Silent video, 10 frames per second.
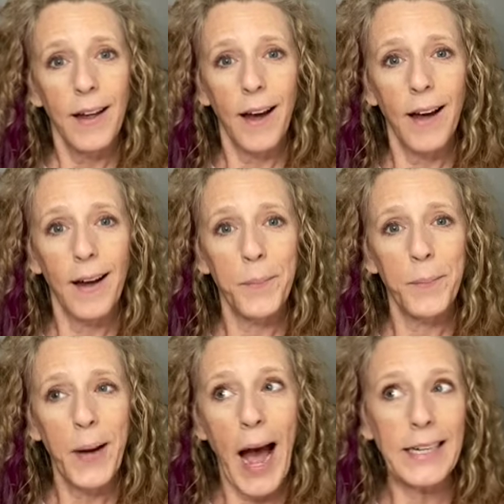
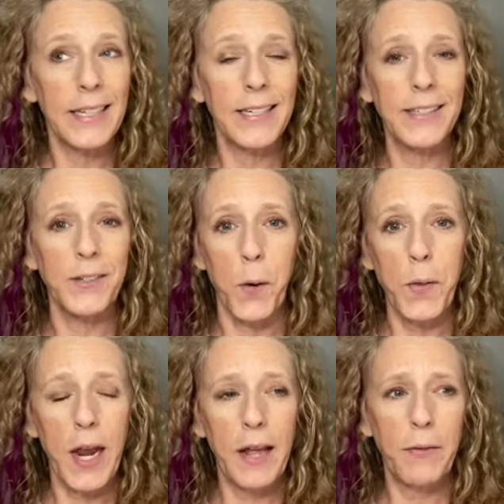I didn't know
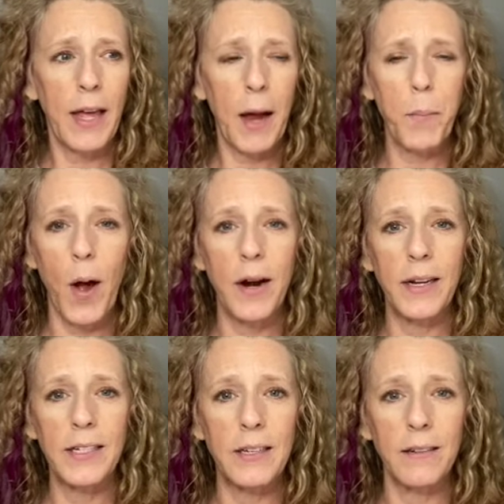that. I think I brought it
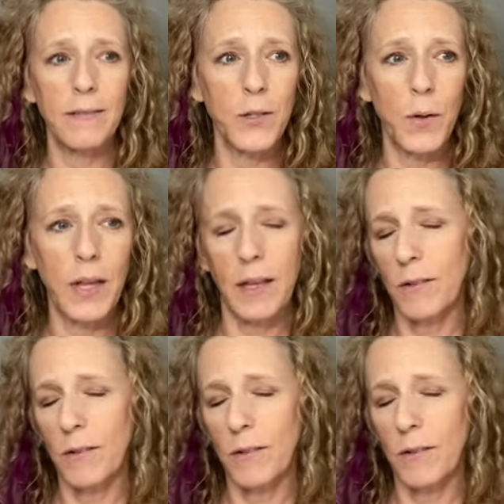into so the